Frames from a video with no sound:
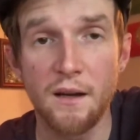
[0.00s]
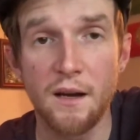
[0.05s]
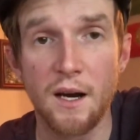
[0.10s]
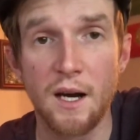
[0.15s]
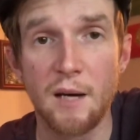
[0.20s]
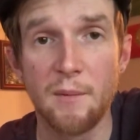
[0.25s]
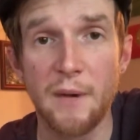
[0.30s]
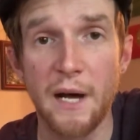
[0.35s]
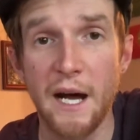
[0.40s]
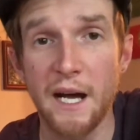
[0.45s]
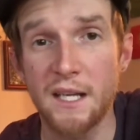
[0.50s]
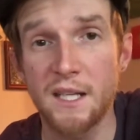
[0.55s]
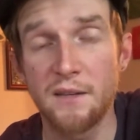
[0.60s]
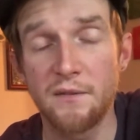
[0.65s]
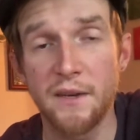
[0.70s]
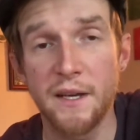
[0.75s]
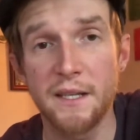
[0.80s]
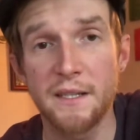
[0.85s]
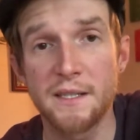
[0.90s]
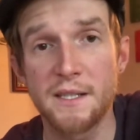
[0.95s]

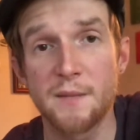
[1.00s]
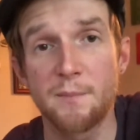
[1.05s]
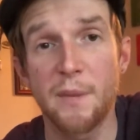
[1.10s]
activates